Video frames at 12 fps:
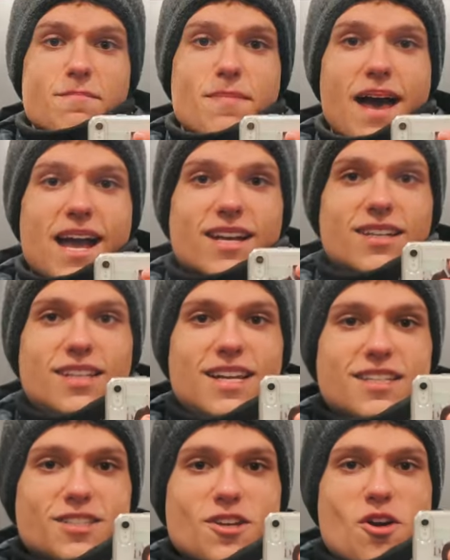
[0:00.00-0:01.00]
back,
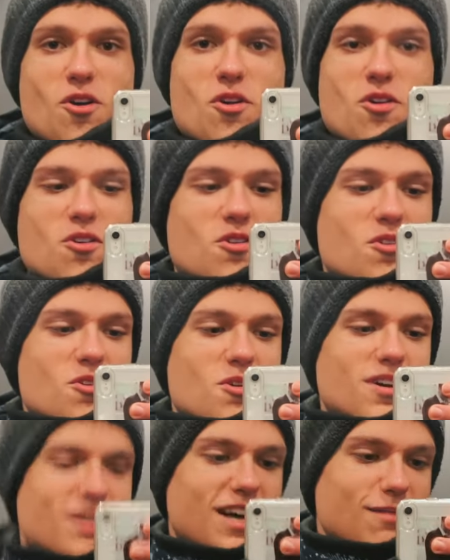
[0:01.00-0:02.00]
let's go.
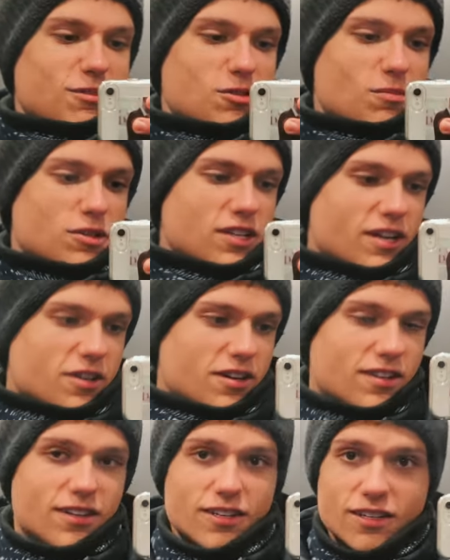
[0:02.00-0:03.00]
I'm super tired,
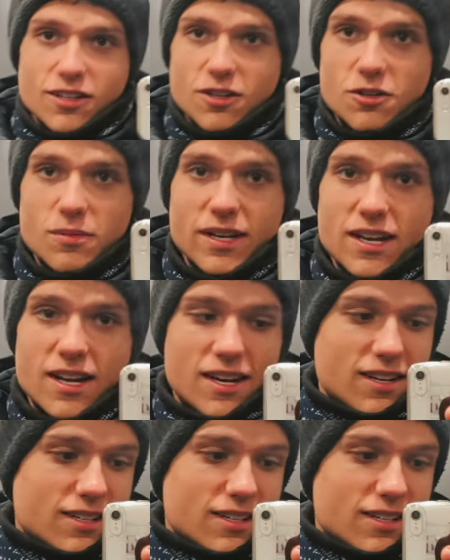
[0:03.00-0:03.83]
oh my god.